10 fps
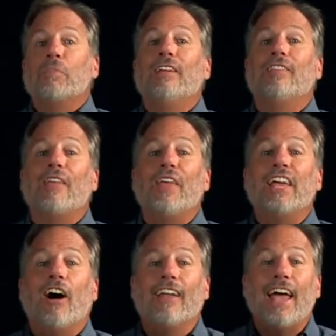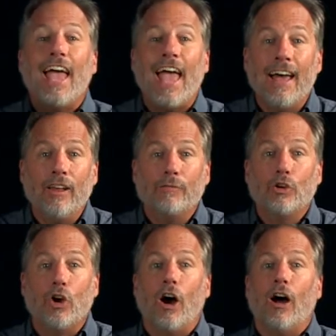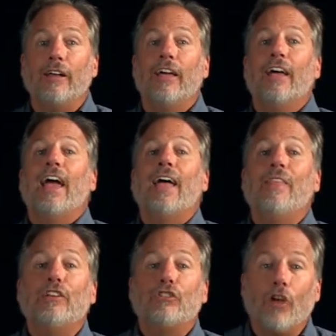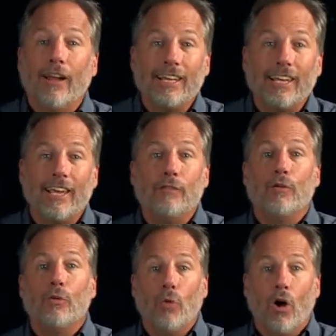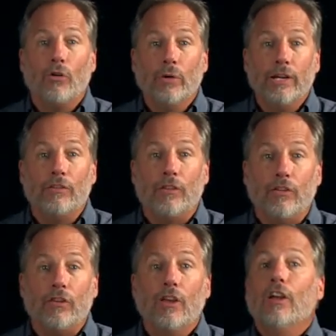is that they got ahead of God and they sought a king for the wrong reasons.